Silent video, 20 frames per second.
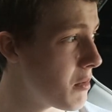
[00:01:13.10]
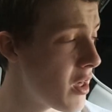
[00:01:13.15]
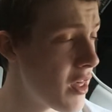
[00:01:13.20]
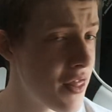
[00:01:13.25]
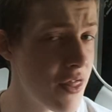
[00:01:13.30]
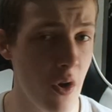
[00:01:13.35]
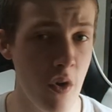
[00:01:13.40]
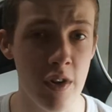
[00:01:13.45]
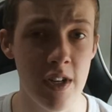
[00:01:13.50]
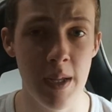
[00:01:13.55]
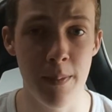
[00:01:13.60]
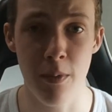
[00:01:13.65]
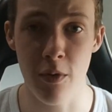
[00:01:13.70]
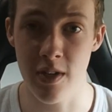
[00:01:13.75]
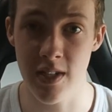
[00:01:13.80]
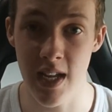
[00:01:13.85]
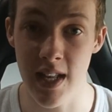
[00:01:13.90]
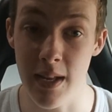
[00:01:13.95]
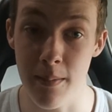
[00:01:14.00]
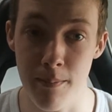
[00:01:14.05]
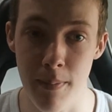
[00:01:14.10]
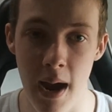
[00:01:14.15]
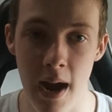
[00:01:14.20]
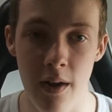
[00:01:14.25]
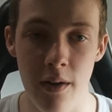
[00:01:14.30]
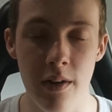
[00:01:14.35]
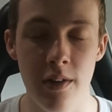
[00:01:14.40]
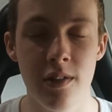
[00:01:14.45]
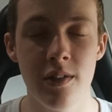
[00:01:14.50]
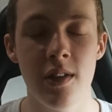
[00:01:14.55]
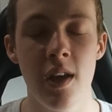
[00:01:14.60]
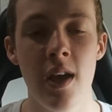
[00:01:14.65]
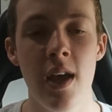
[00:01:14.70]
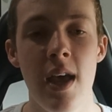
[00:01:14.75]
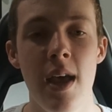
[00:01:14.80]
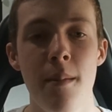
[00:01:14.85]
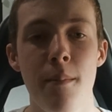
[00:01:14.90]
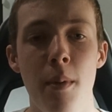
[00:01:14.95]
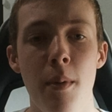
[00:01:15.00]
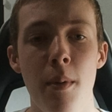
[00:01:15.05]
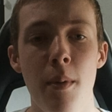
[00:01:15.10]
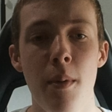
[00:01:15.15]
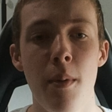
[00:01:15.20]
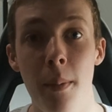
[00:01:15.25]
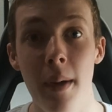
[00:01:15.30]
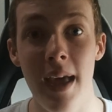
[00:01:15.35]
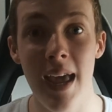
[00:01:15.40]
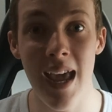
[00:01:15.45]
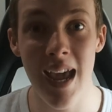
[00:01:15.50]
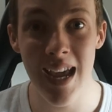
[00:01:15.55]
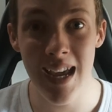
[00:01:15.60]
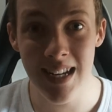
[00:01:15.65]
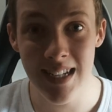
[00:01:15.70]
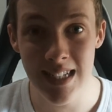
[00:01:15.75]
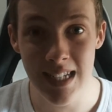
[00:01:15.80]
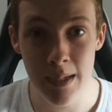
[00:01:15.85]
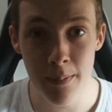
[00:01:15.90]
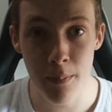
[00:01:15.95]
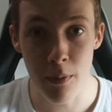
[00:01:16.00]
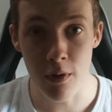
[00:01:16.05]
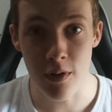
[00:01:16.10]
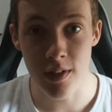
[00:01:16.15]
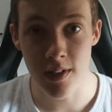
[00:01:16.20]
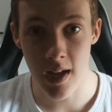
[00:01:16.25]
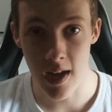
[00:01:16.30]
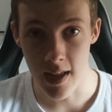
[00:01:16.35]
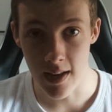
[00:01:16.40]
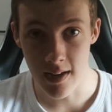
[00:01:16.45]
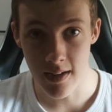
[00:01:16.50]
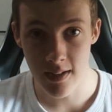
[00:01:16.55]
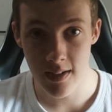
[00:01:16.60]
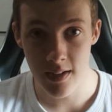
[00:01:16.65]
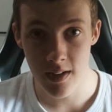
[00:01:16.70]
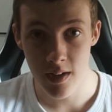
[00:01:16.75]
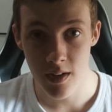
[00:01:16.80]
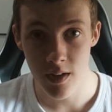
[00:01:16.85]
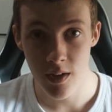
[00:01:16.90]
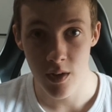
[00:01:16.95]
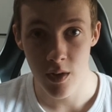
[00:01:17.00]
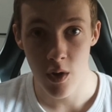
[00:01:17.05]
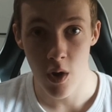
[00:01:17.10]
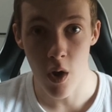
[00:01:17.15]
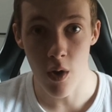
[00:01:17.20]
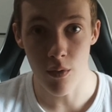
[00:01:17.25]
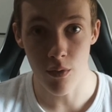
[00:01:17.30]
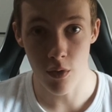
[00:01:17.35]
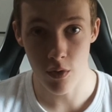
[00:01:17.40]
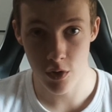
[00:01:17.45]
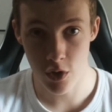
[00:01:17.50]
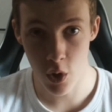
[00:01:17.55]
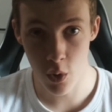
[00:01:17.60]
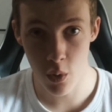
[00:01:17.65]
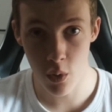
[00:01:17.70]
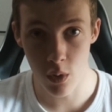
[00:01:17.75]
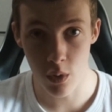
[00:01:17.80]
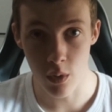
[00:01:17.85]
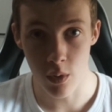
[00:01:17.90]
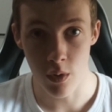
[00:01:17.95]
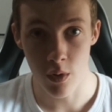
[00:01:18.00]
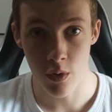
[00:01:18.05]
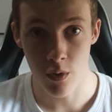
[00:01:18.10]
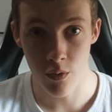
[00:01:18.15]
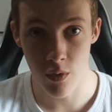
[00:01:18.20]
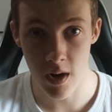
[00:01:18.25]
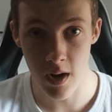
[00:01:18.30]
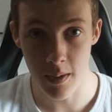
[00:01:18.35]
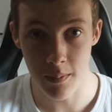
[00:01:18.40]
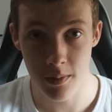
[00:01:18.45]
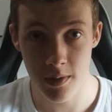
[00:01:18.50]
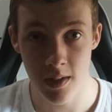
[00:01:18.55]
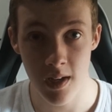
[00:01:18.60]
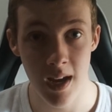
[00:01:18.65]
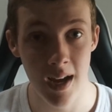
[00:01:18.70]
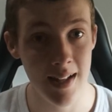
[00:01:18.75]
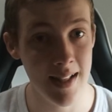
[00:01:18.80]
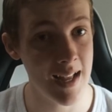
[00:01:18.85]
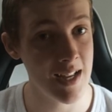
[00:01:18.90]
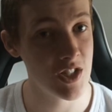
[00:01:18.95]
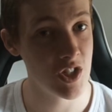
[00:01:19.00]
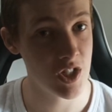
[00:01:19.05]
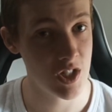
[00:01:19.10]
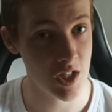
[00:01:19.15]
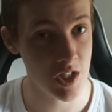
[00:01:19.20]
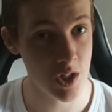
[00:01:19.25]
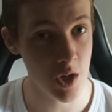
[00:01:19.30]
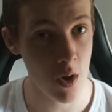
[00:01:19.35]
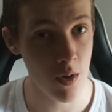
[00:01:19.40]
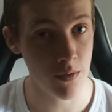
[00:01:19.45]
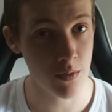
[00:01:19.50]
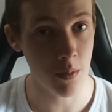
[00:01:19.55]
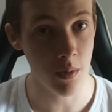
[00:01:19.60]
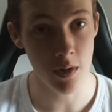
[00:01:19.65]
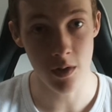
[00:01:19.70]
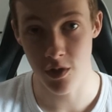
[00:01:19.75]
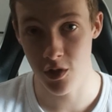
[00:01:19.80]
30% in Paris, but make up 80% of total rapes, and that's just the solved ones.